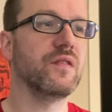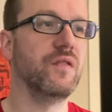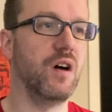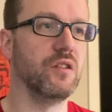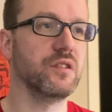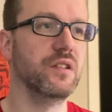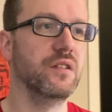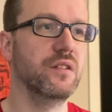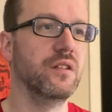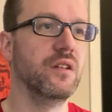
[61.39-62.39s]
fault,
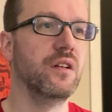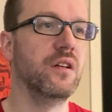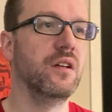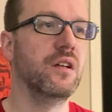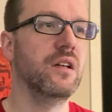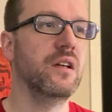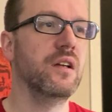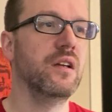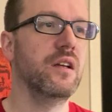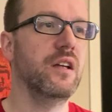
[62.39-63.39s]

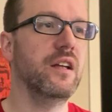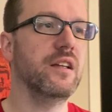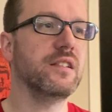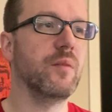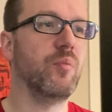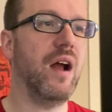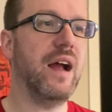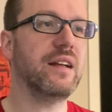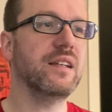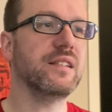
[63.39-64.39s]
it is the
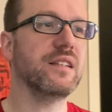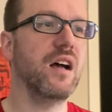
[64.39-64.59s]
practice